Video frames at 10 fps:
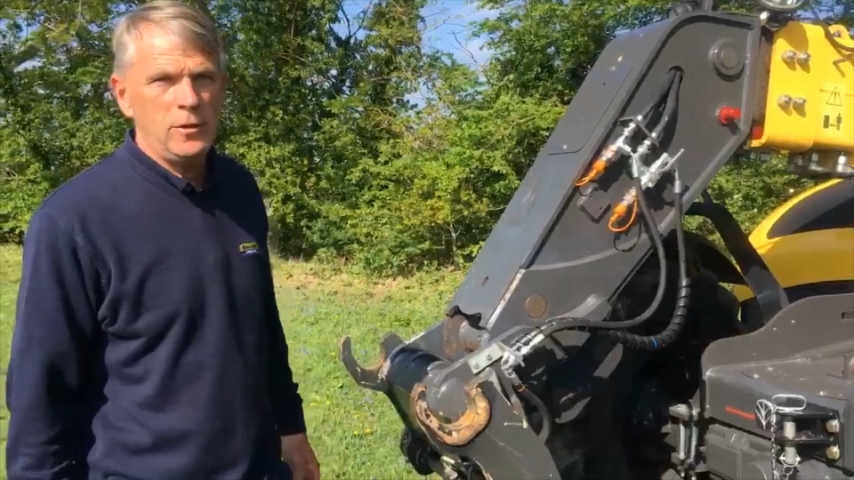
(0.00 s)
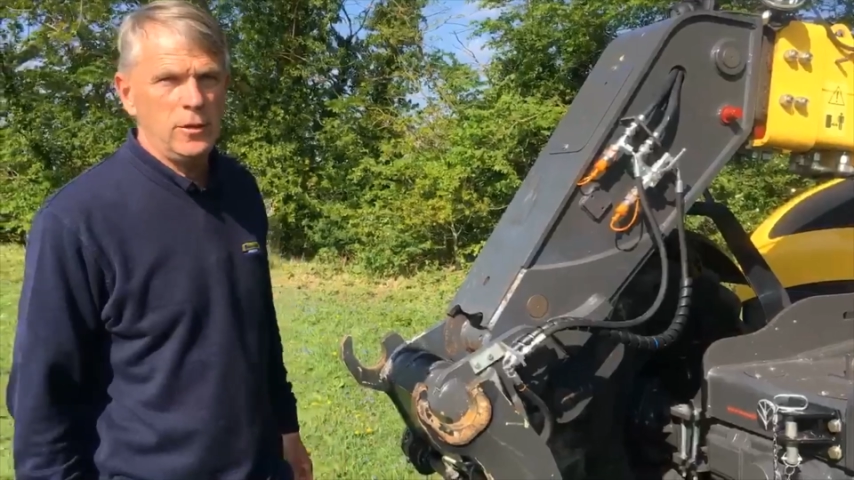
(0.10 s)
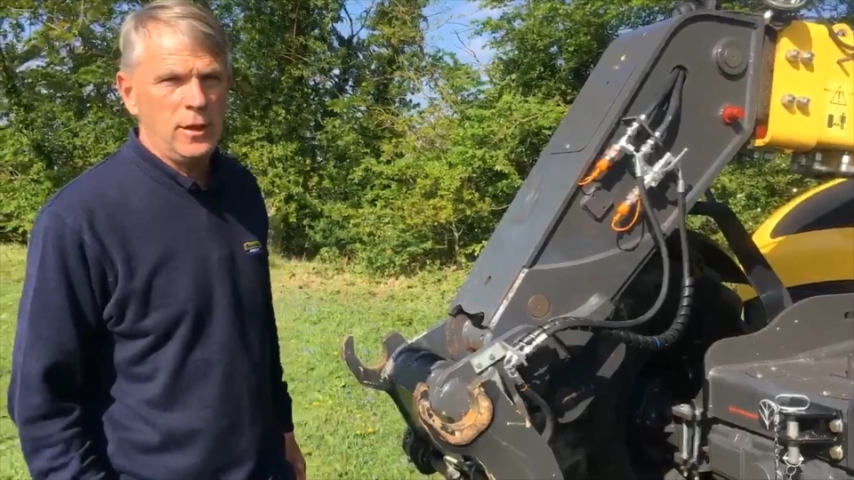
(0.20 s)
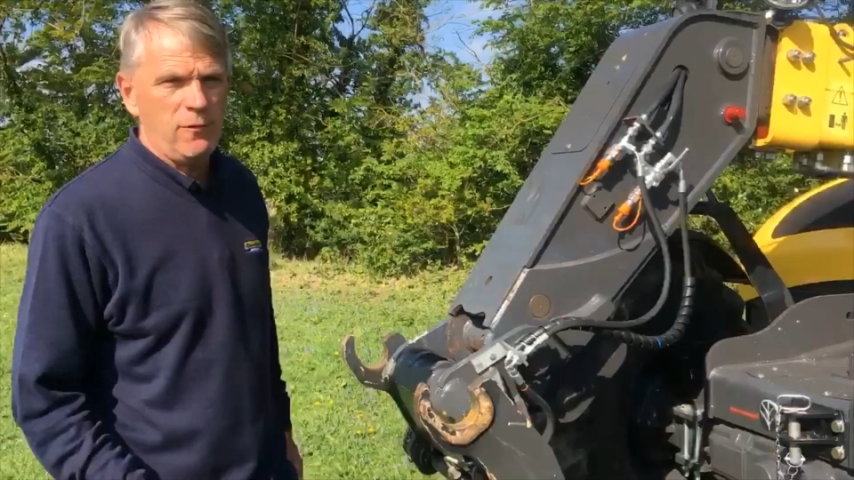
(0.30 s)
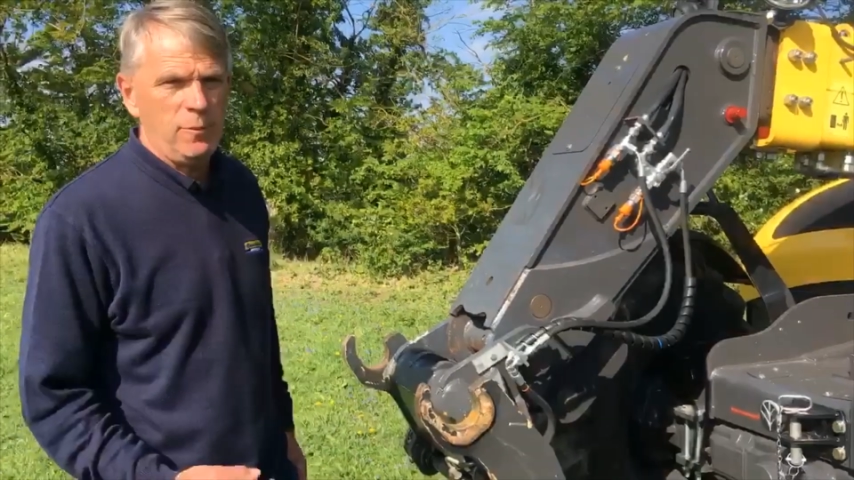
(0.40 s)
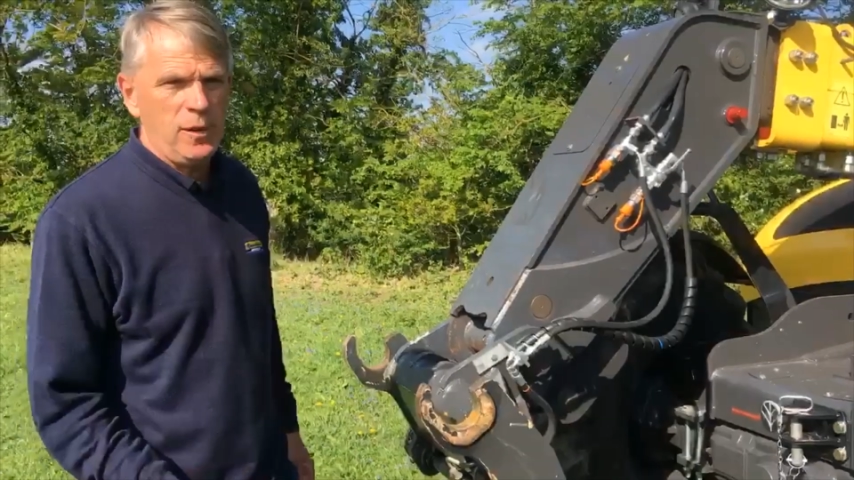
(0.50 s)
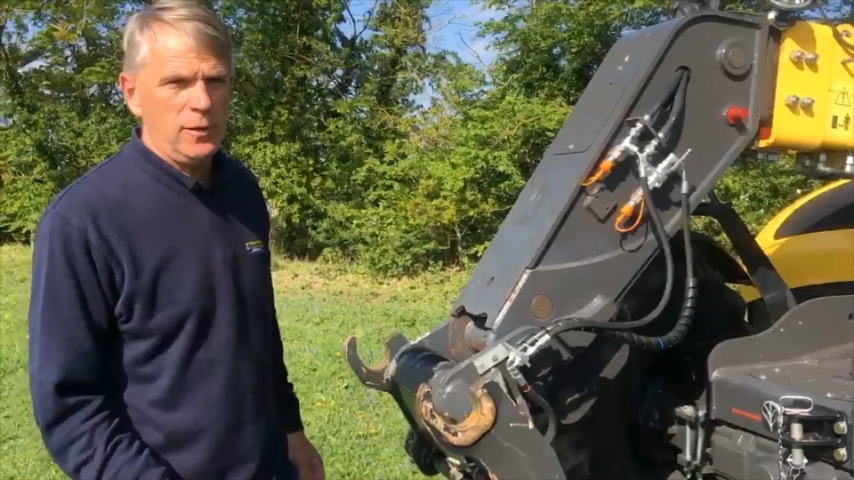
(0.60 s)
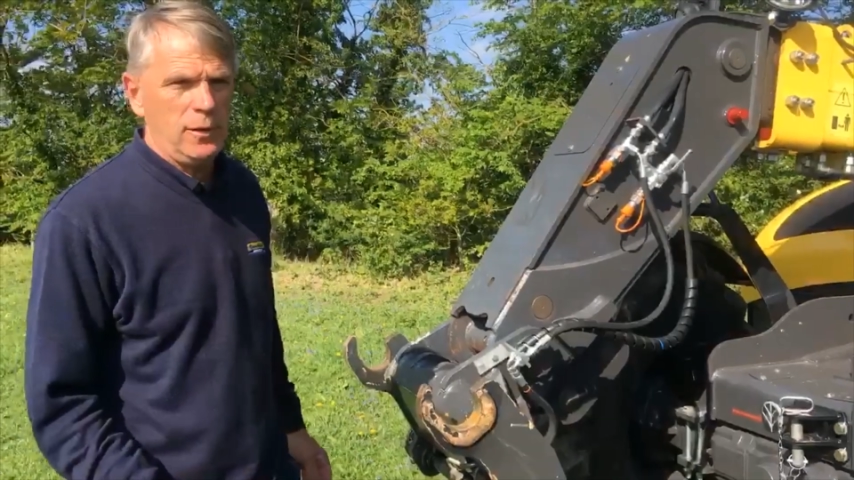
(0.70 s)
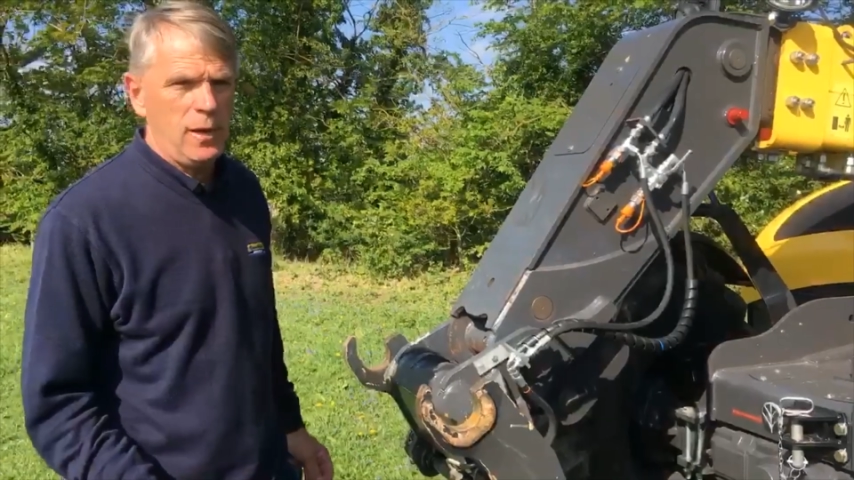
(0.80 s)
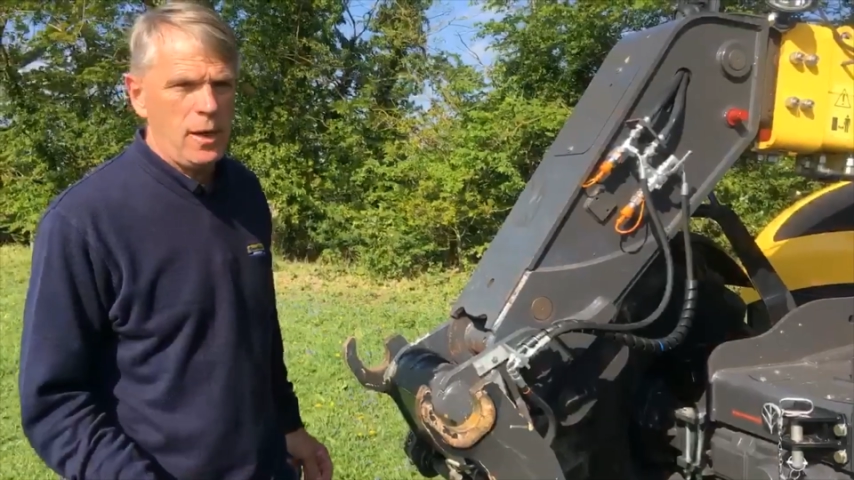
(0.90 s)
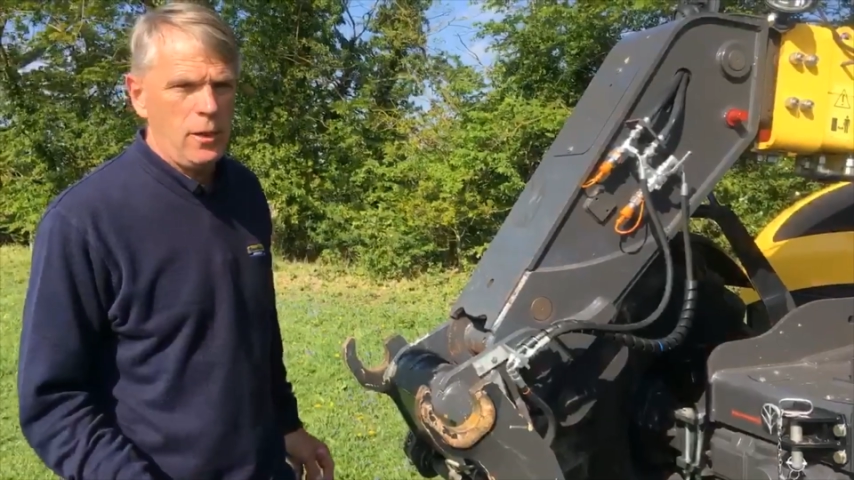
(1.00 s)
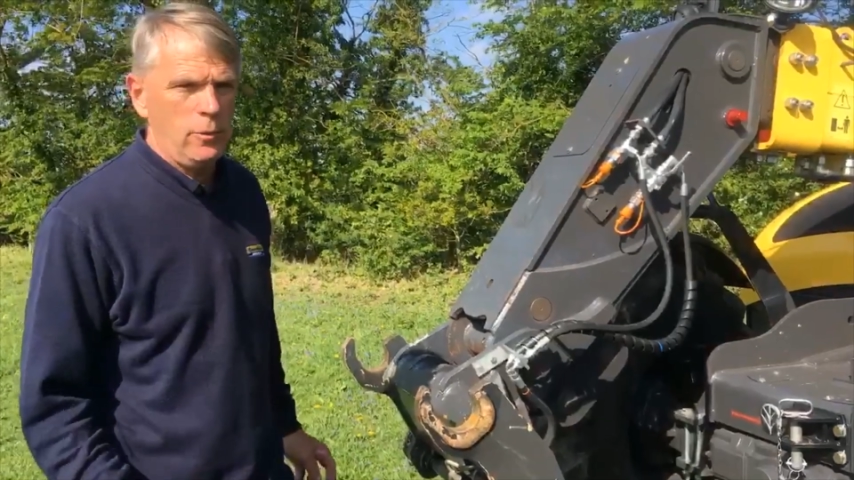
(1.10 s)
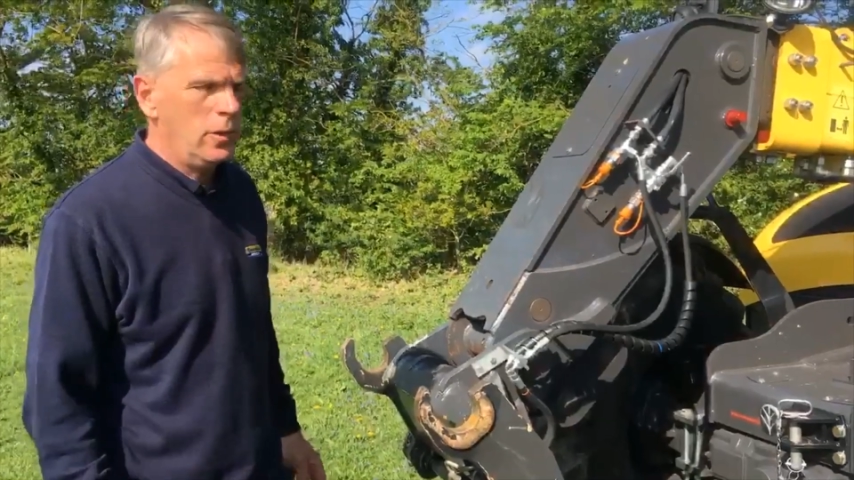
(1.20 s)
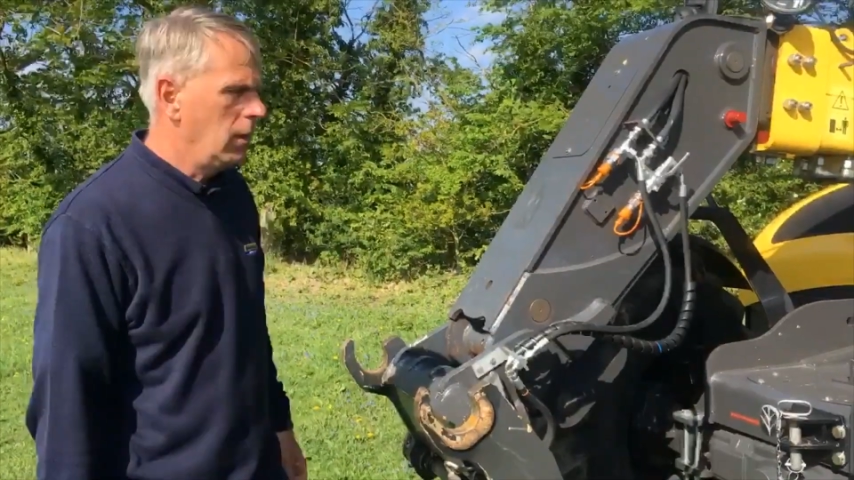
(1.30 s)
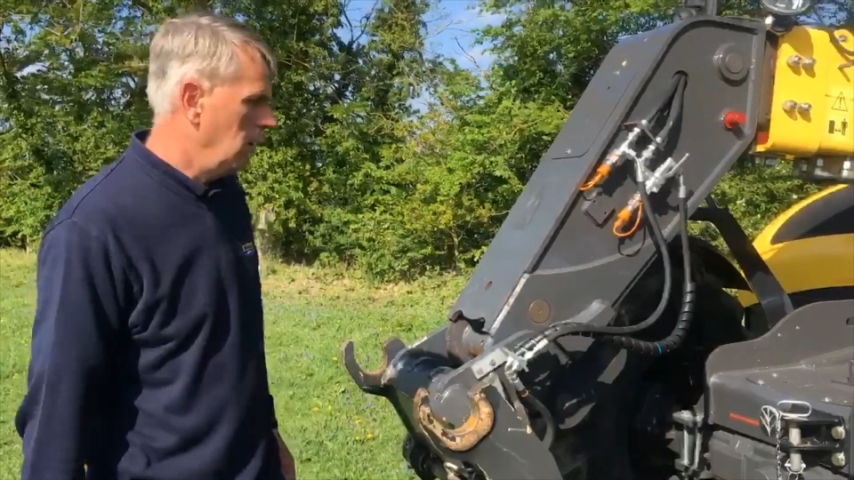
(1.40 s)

you can have pin and cone,